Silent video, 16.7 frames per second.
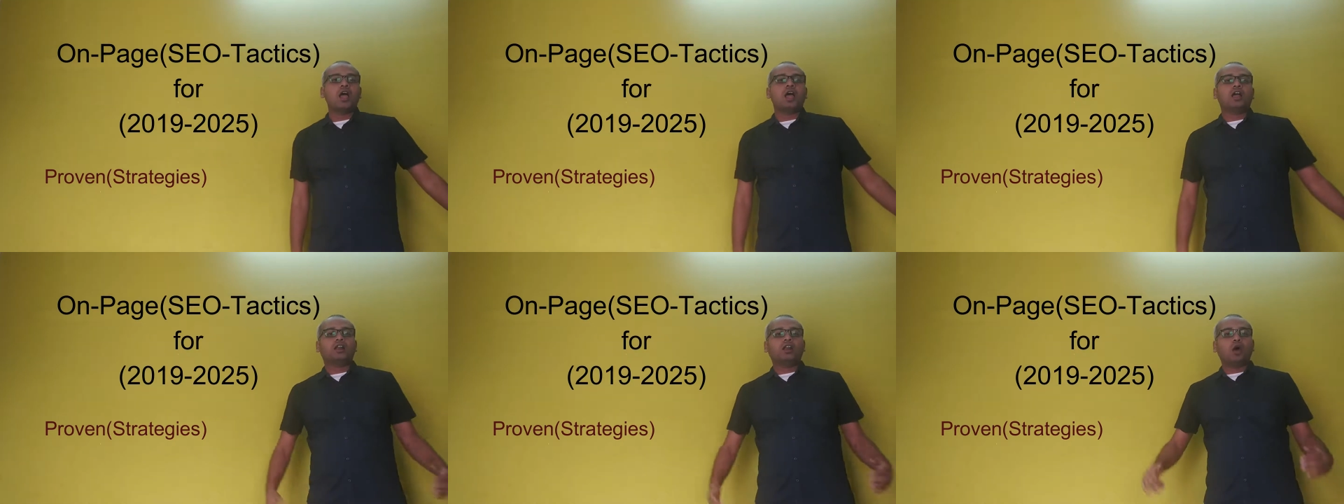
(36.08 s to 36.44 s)

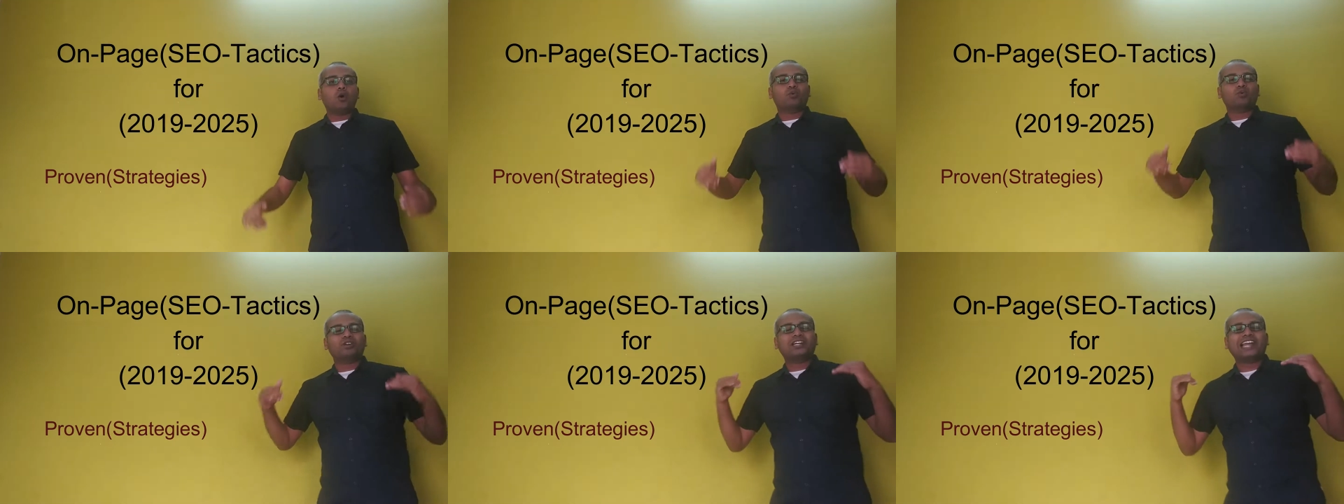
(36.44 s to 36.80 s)

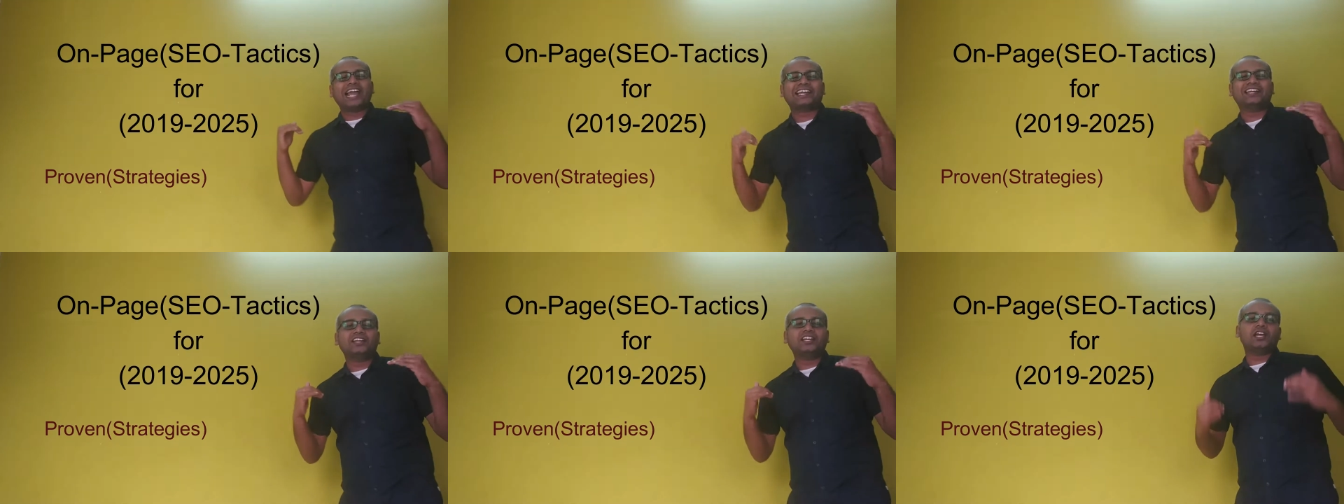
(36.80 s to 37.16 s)
Now
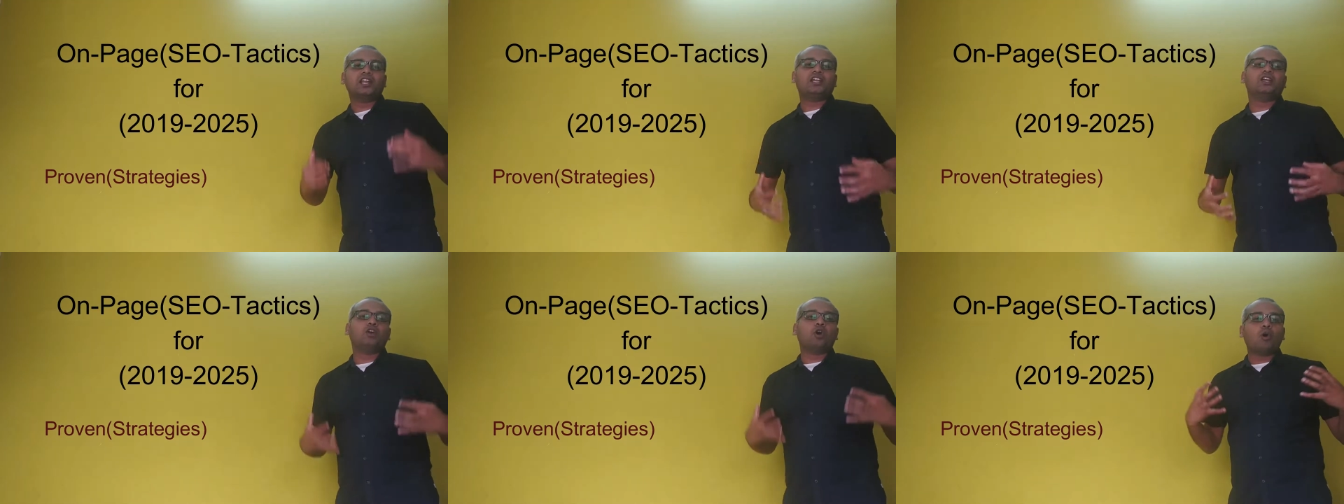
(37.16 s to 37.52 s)

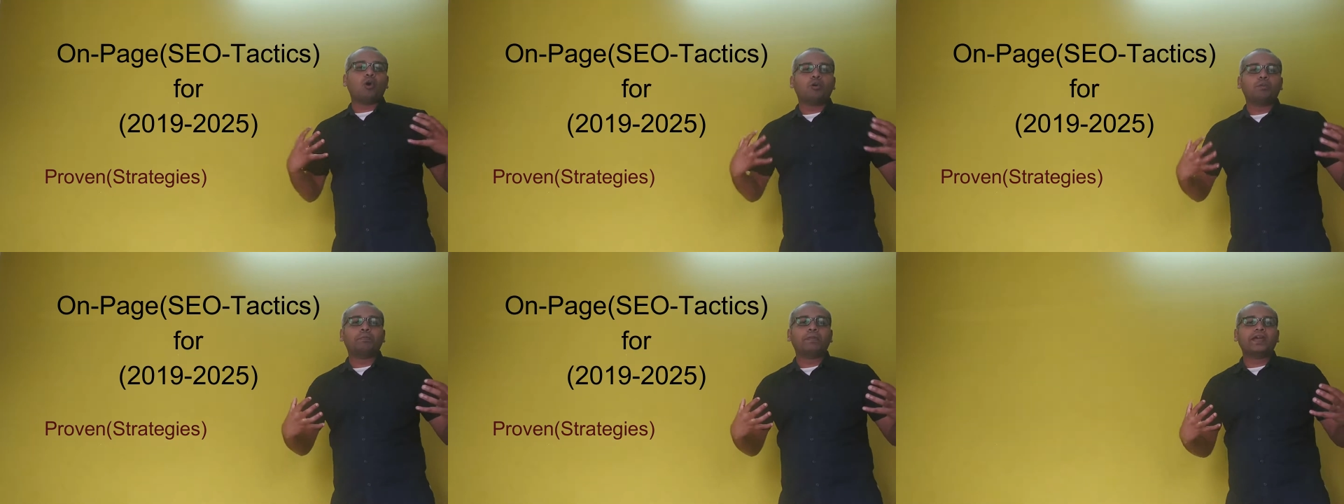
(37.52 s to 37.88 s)
technically
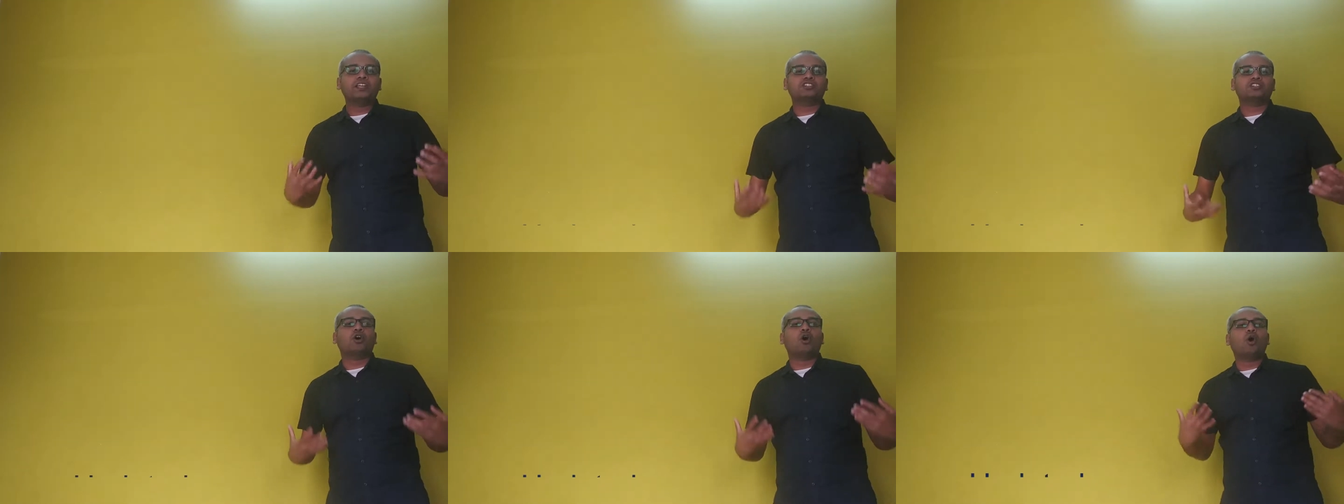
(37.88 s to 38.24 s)
on
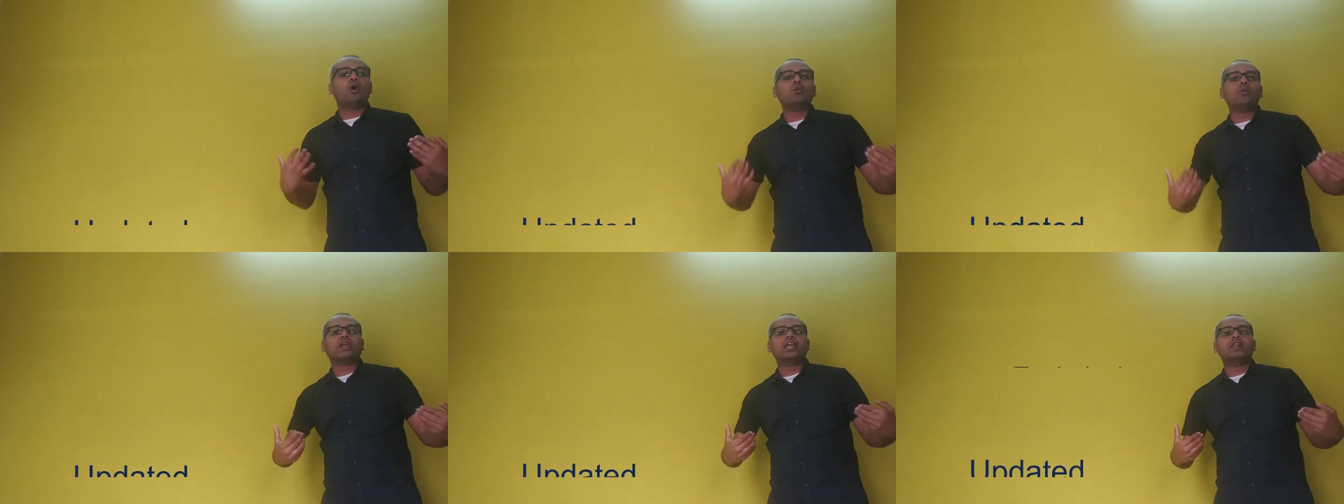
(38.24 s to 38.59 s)
page,
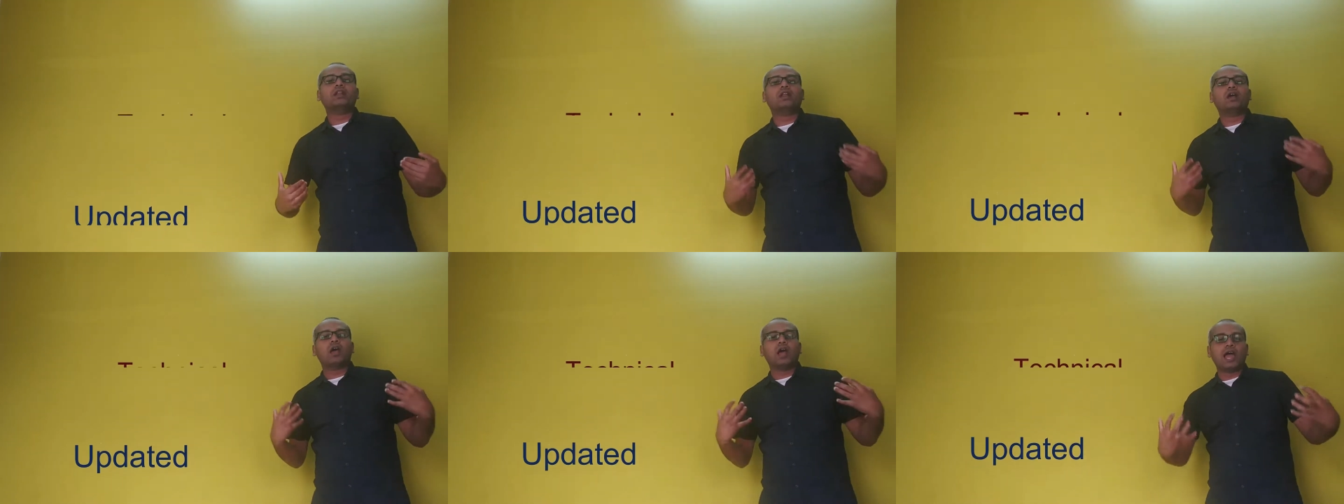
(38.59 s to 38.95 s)
how
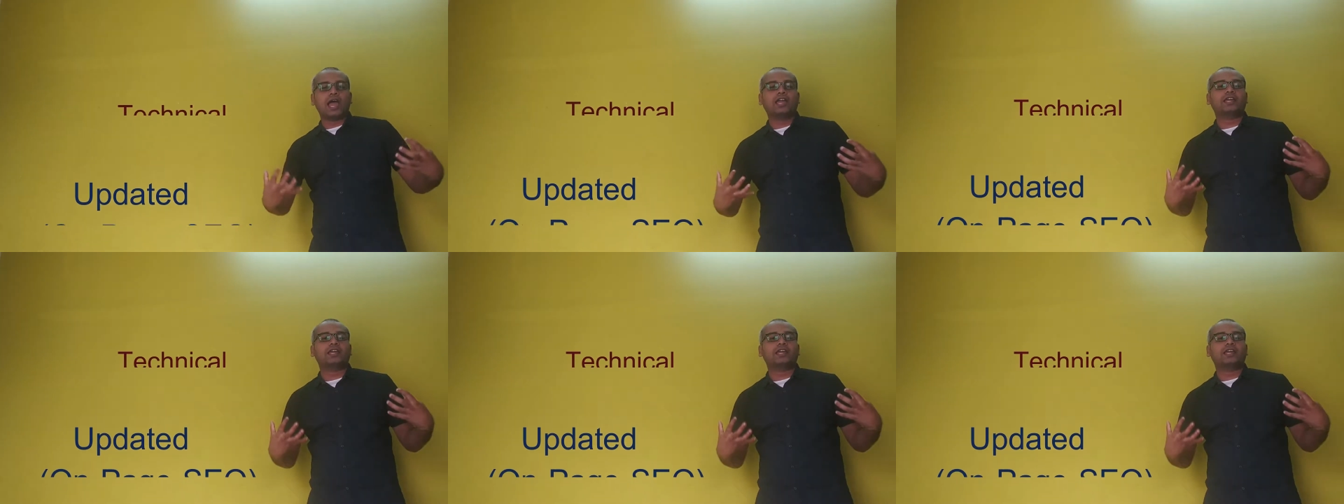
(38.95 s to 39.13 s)
can I